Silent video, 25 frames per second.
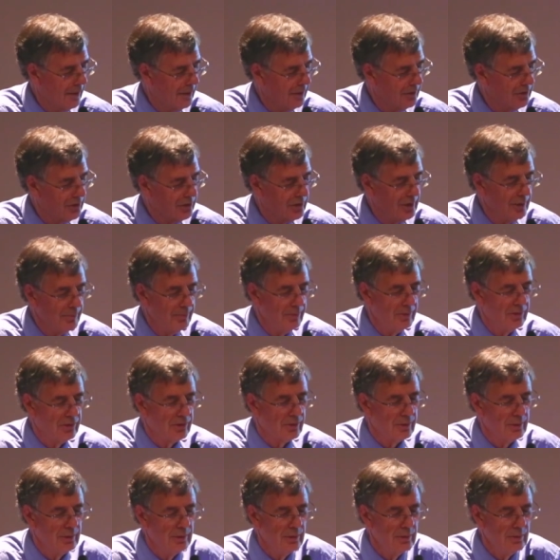skim
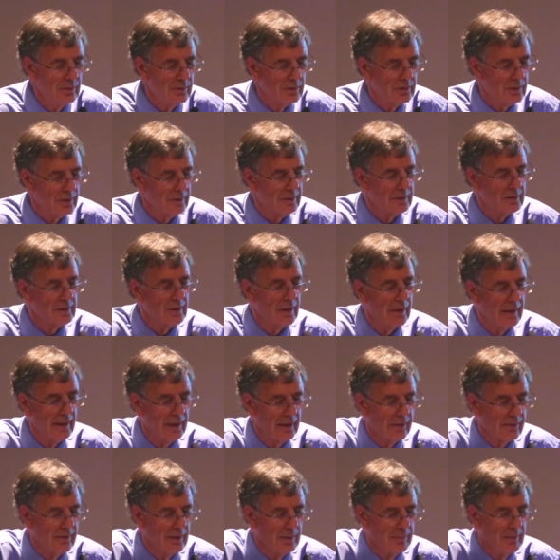through to the
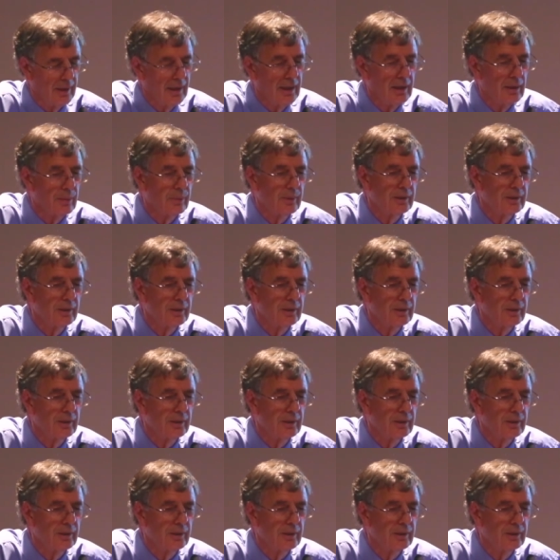diagram here,